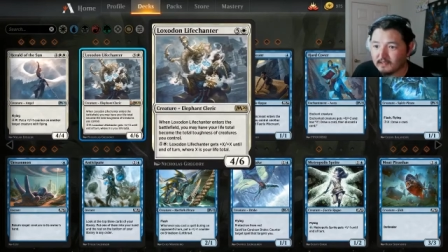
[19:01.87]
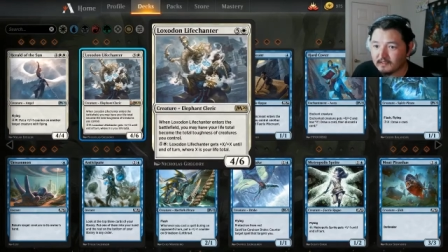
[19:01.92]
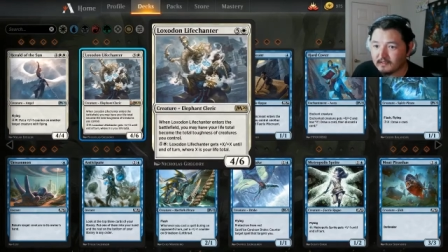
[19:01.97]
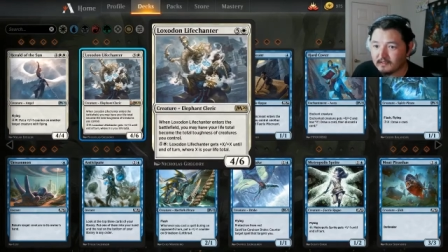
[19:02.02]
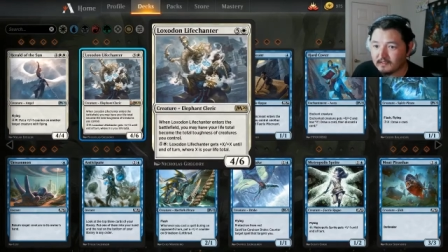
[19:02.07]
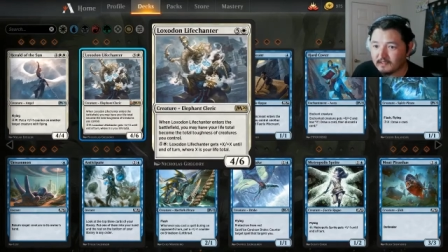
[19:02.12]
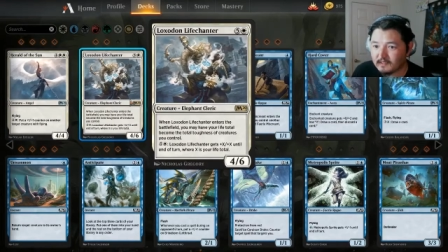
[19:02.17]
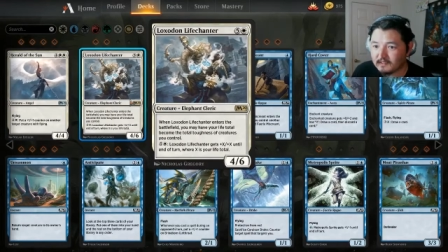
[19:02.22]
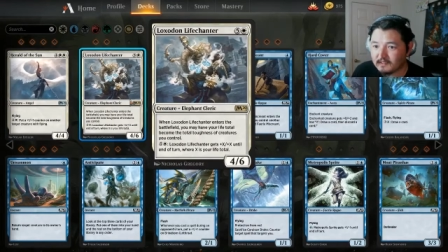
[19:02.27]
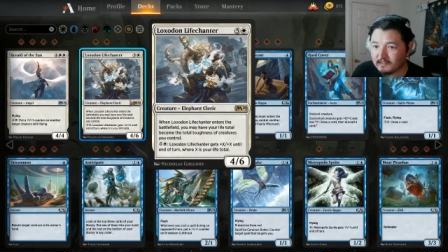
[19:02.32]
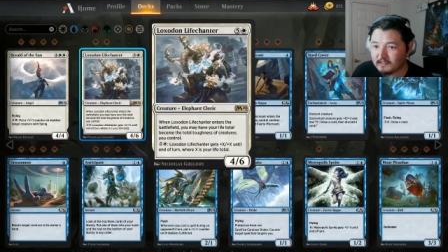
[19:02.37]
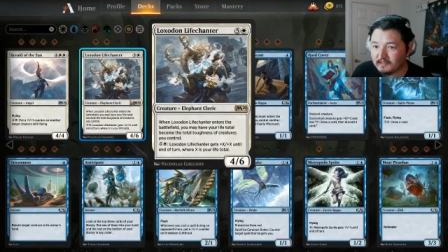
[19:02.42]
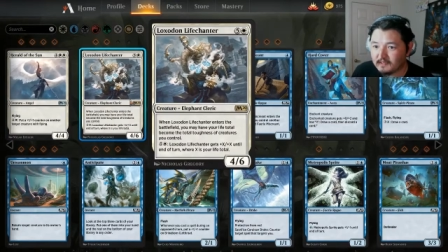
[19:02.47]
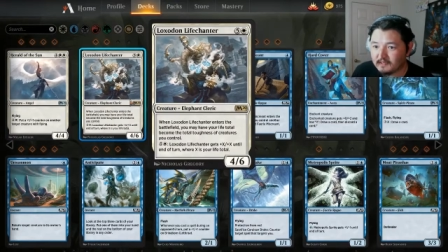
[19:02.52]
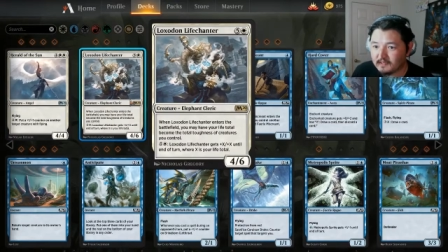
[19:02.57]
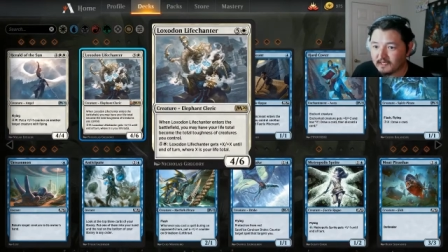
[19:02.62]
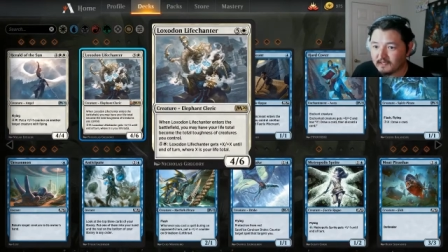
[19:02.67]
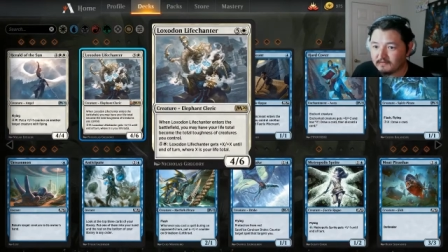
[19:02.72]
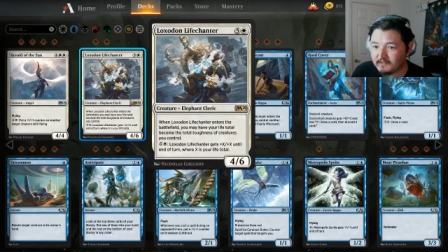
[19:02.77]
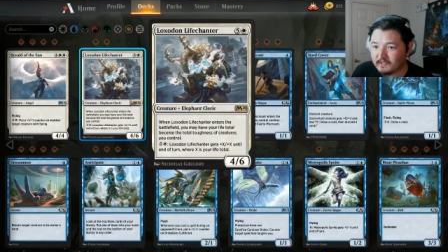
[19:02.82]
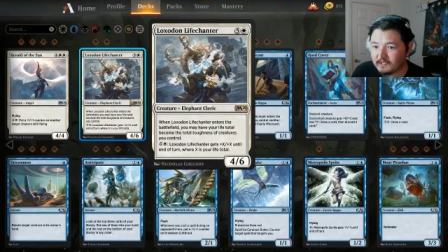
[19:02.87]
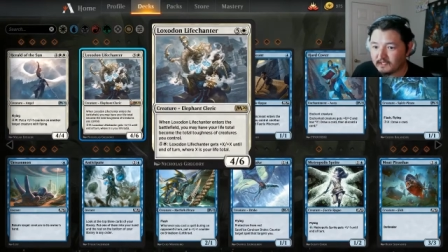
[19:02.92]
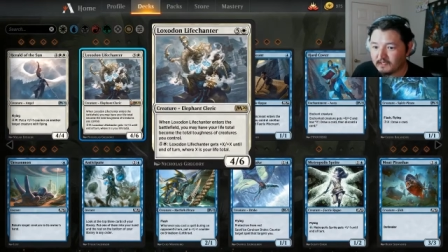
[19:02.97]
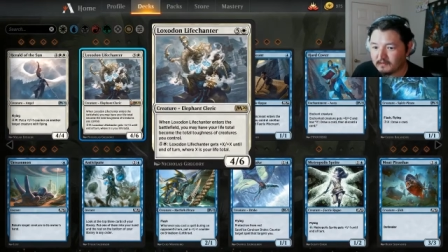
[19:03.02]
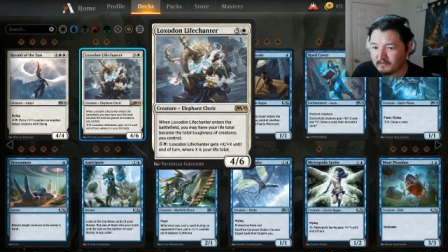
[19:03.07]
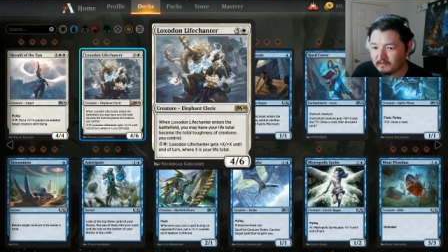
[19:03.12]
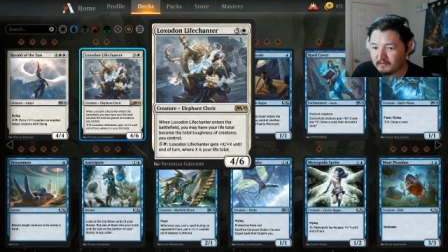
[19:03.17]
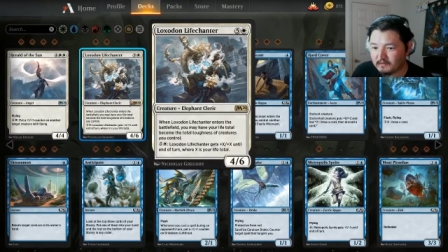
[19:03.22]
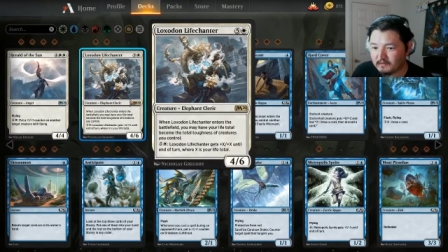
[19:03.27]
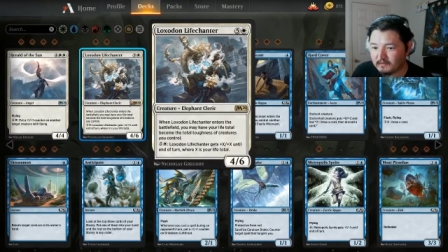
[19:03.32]
Loxodon Life
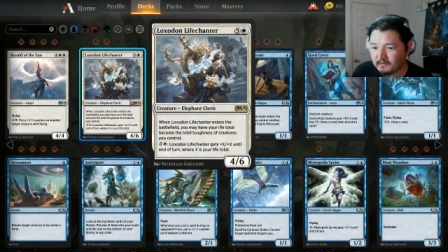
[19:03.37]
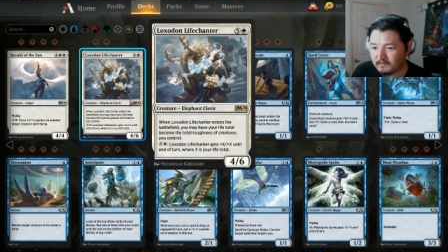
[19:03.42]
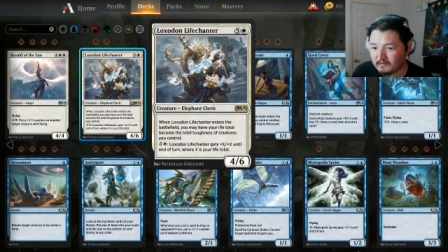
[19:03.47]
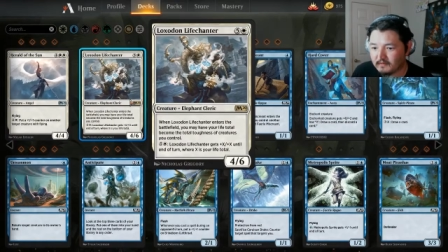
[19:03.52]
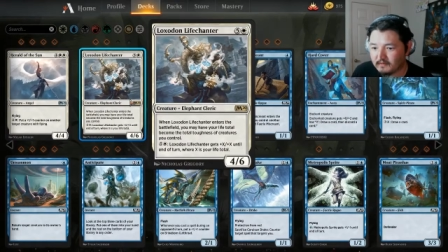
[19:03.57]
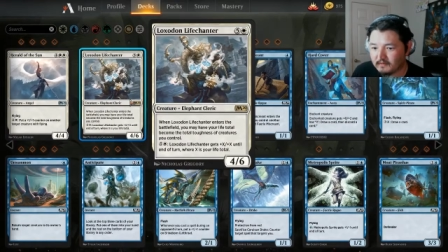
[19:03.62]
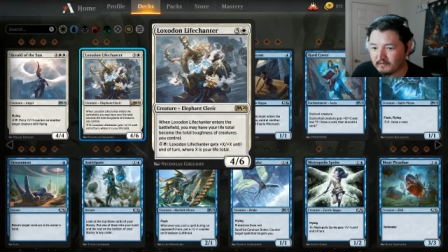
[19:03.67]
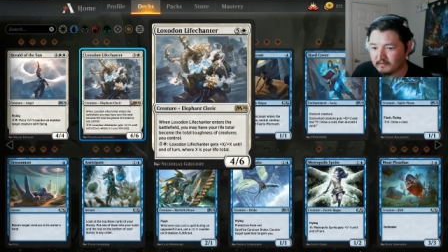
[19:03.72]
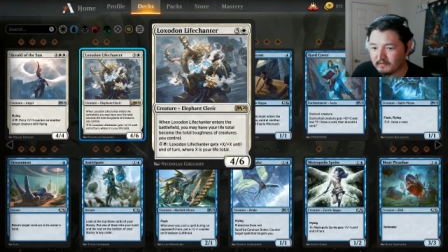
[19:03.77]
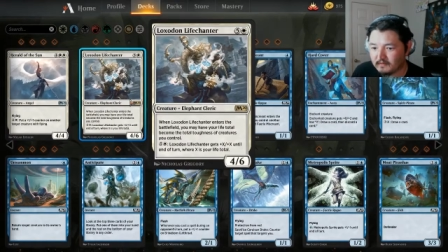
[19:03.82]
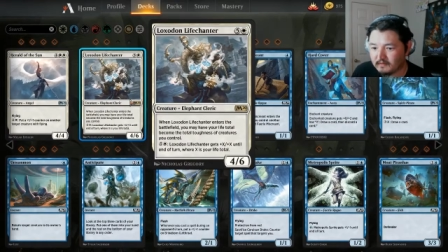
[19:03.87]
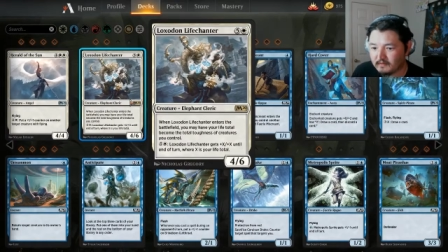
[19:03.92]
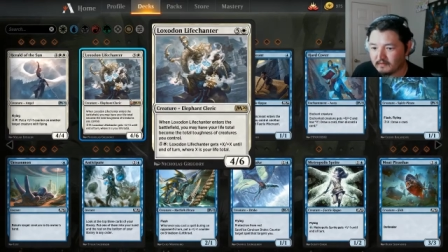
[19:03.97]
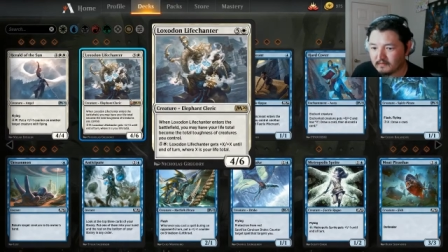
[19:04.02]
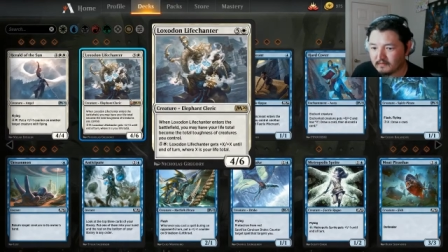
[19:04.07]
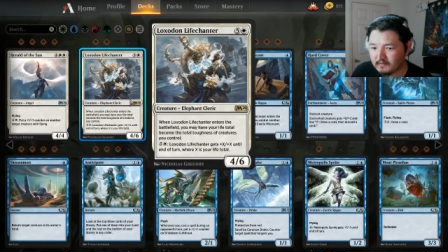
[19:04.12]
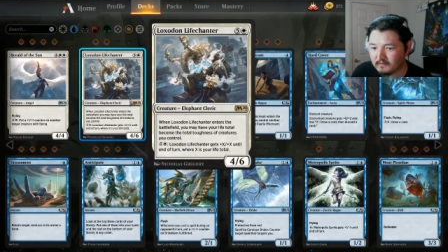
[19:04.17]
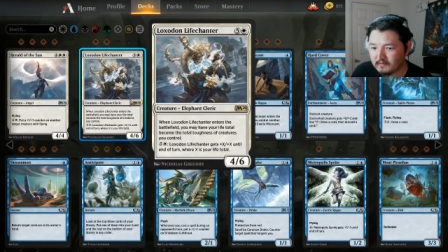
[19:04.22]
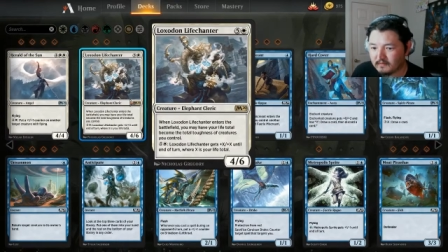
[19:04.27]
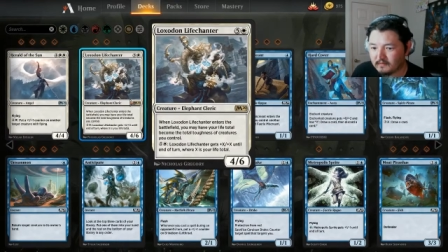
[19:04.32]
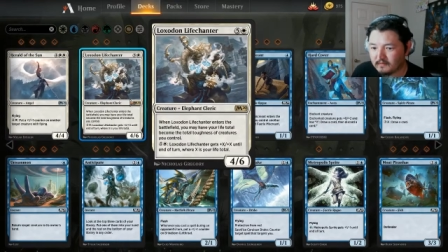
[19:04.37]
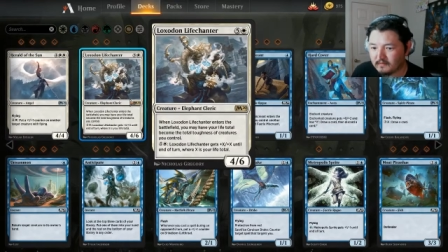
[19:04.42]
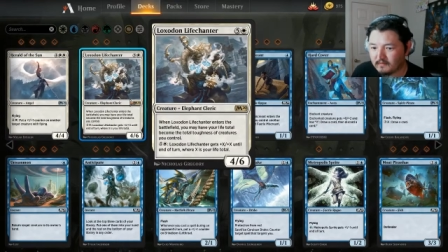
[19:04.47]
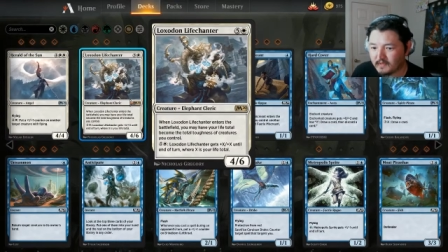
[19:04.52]
Chanter. You